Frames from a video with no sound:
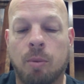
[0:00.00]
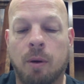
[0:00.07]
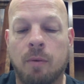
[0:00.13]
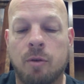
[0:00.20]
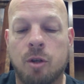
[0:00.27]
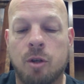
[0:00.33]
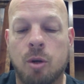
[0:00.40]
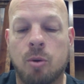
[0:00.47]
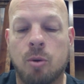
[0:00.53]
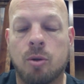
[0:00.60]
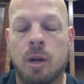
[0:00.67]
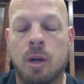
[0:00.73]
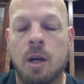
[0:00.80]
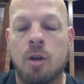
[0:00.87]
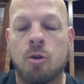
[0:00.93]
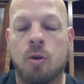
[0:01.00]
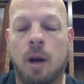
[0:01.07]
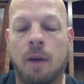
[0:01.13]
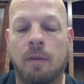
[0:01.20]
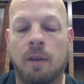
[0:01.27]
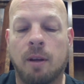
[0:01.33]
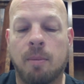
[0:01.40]
of Jews
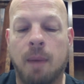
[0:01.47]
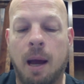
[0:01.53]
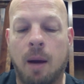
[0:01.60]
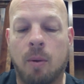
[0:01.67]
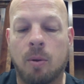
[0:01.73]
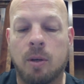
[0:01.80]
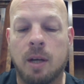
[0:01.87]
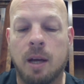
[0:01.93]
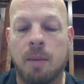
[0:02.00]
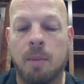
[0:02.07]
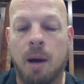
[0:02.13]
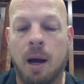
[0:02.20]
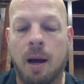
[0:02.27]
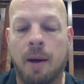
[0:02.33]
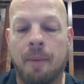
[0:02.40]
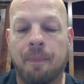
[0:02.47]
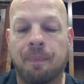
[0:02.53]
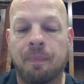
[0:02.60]
traveling back with Nehemiah.